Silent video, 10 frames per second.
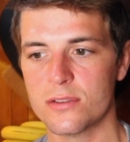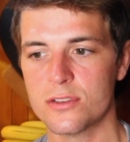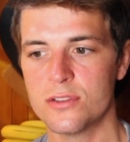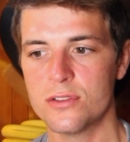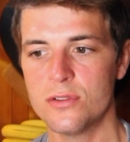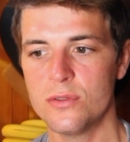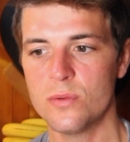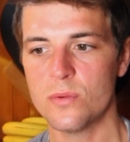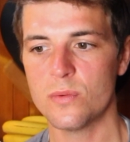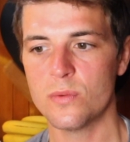just
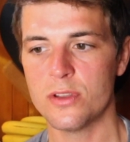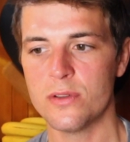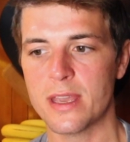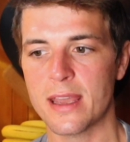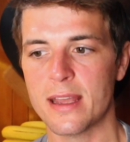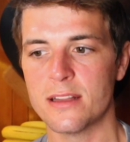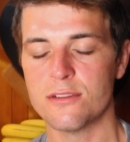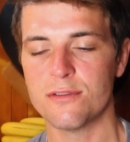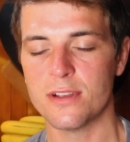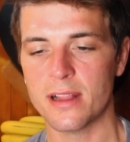do what you can
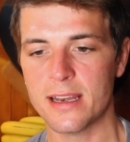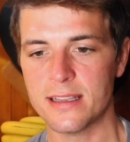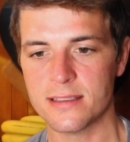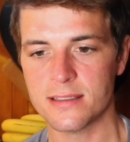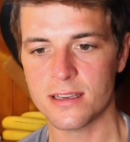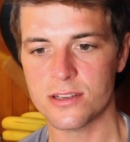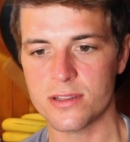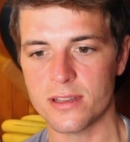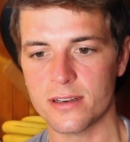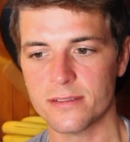to feel any
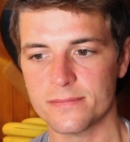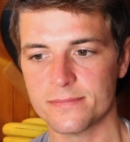sensation there.